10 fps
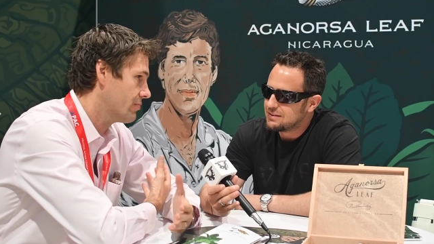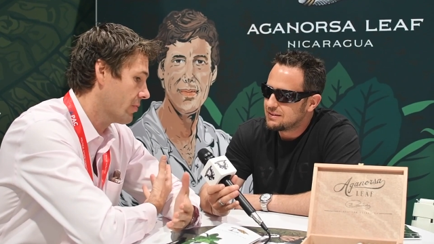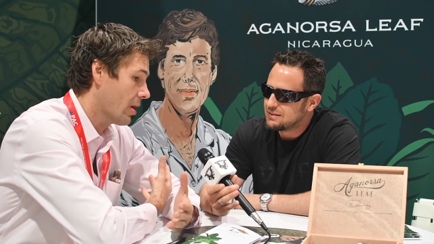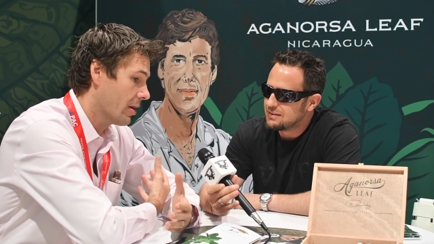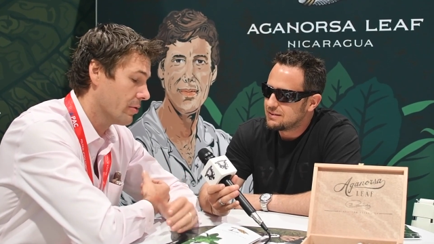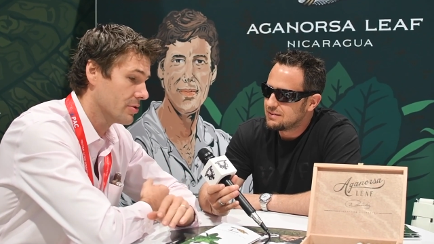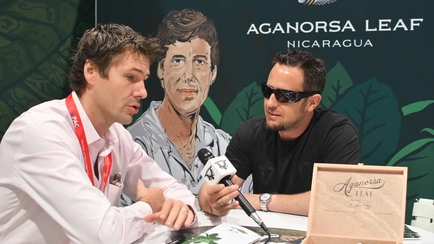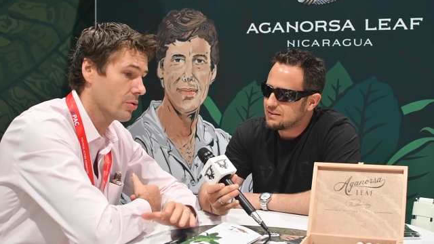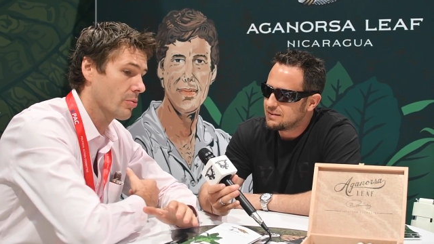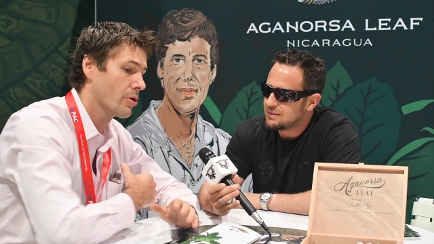Speaker 1: Uh, there's
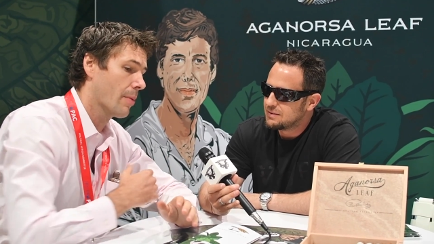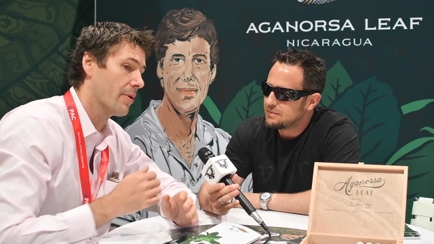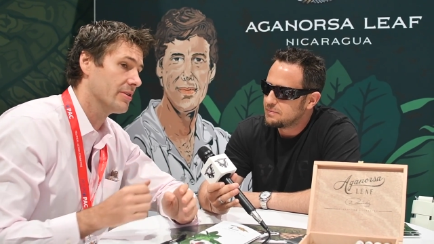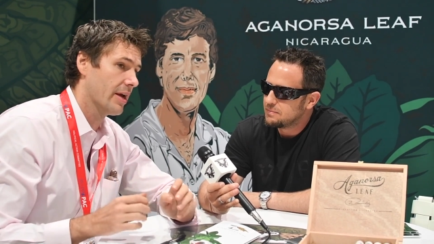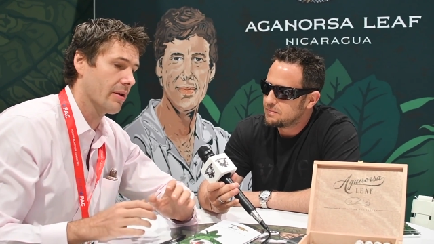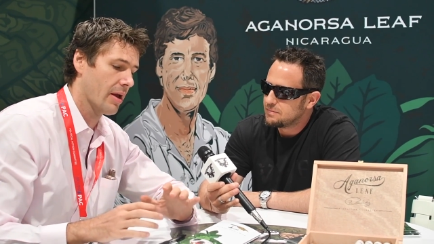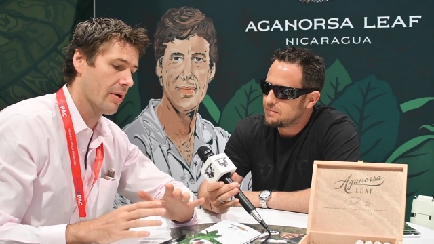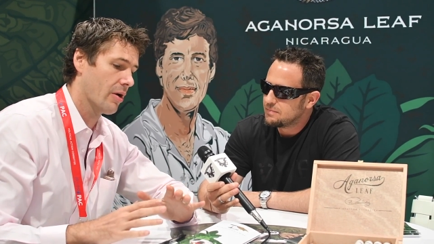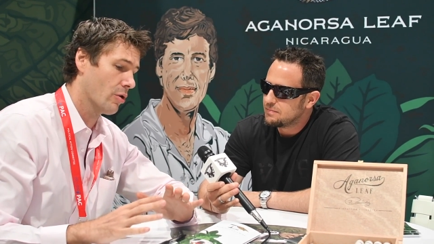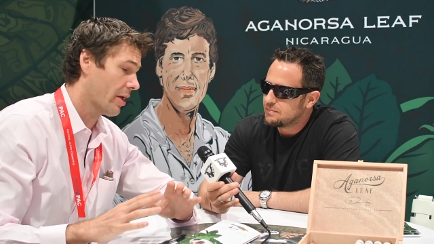companies that uh,
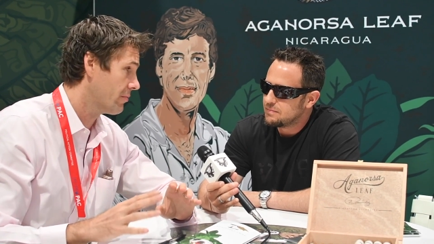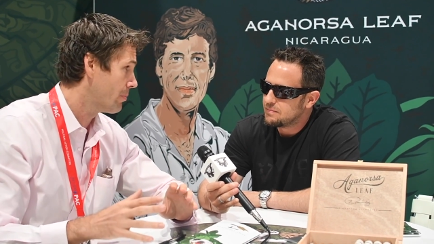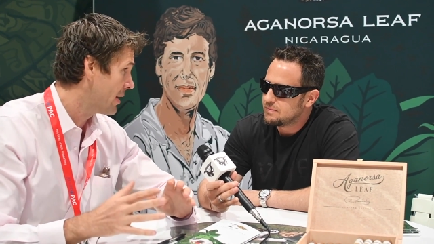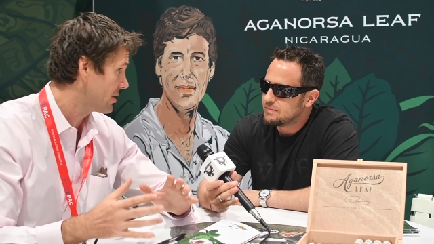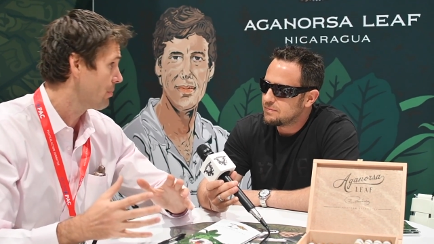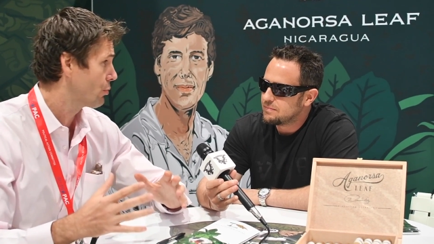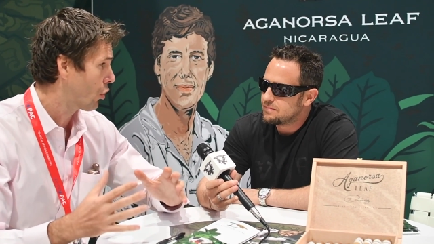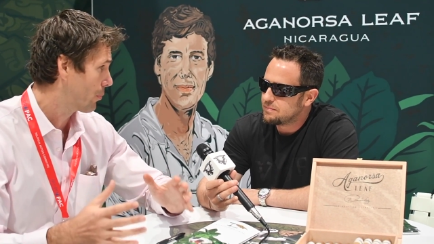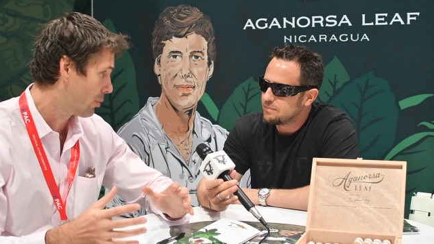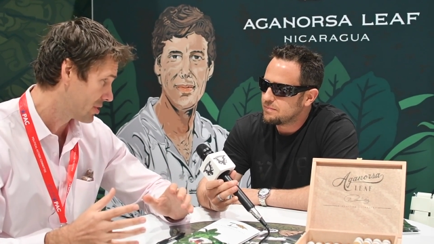a lot of based on cult
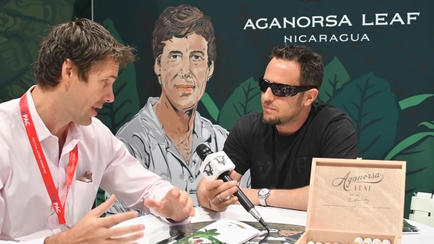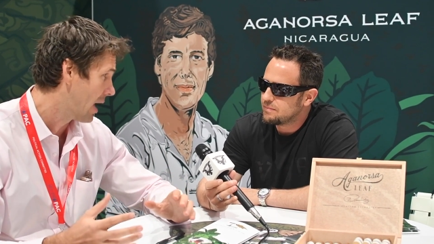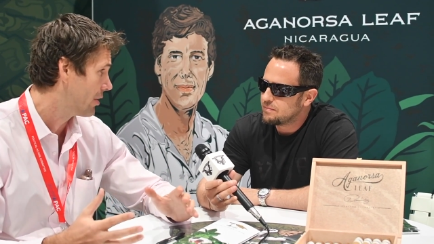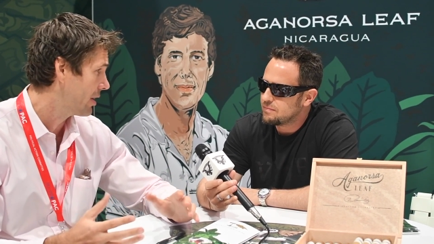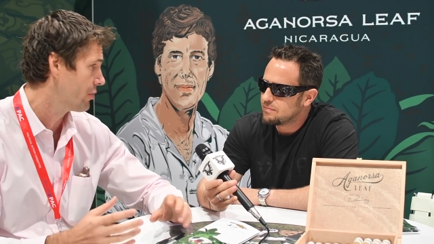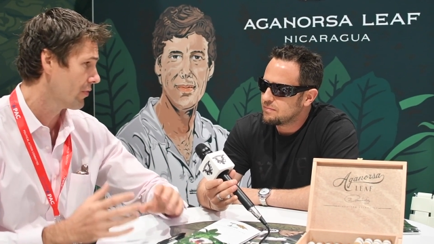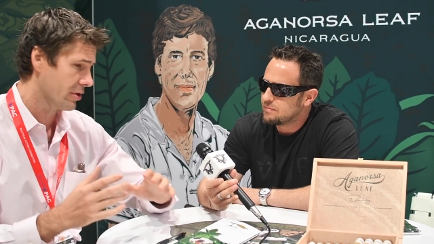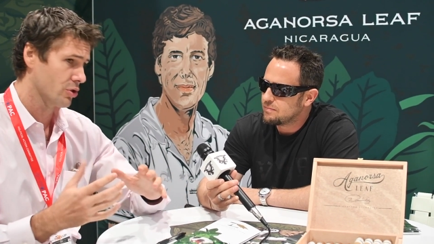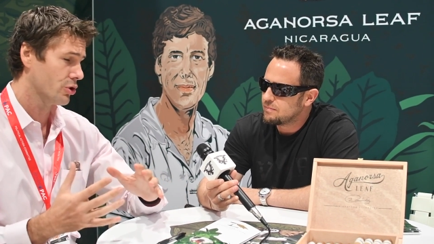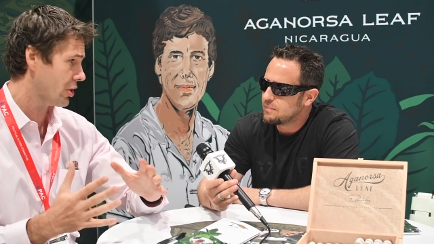of personality. They're very
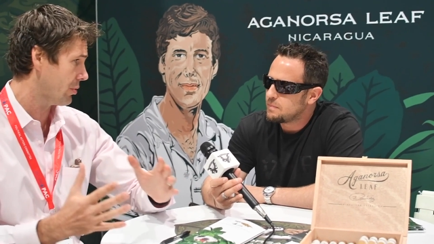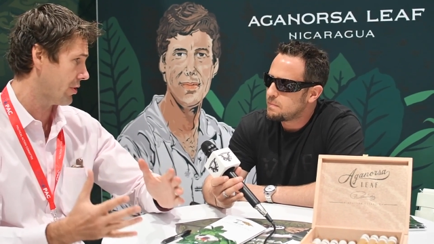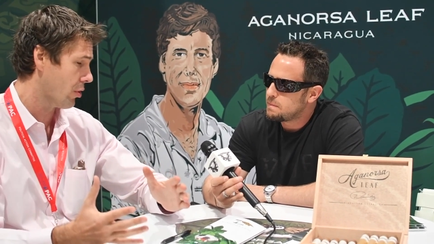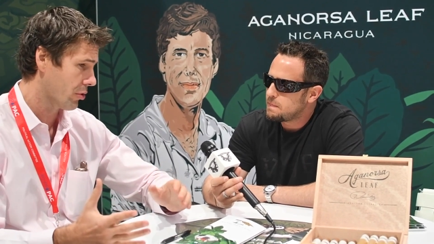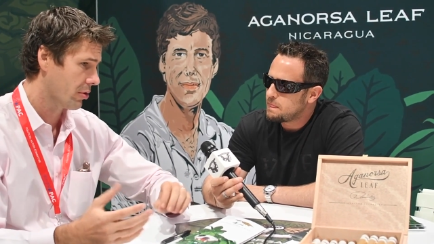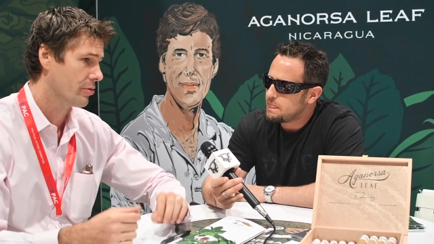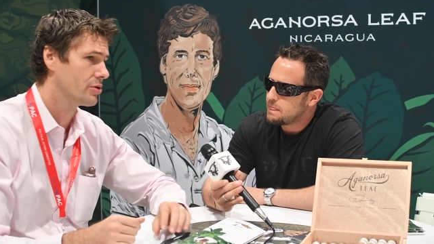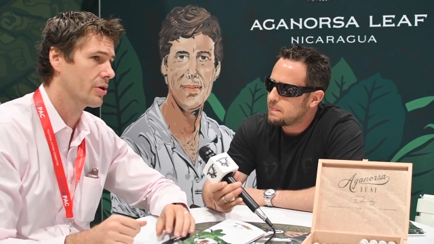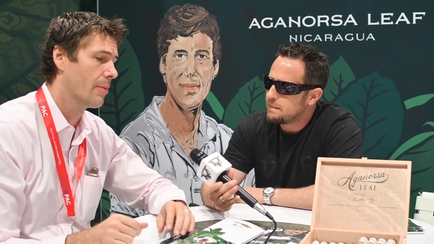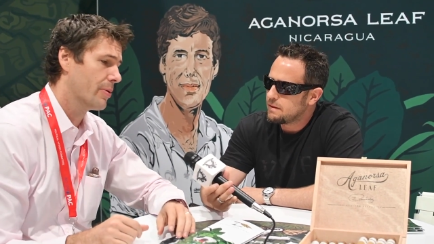associated with the owner. There's
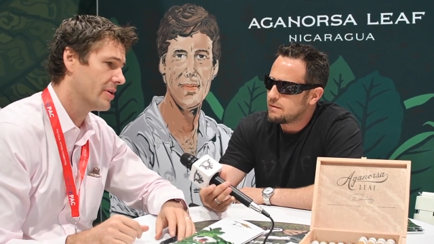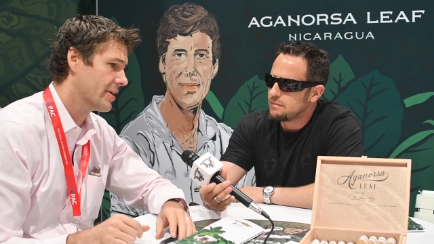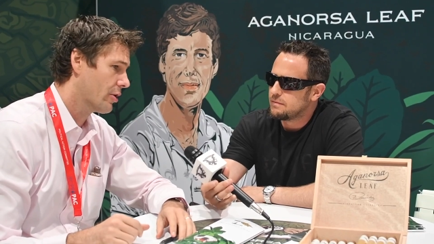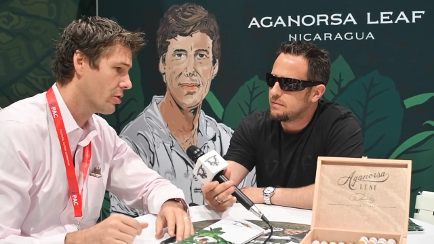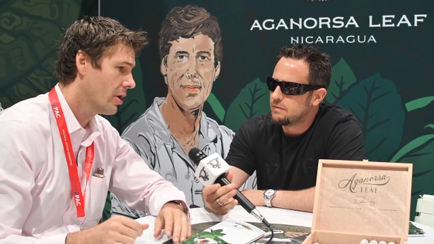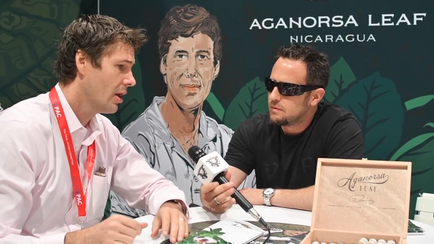companies that are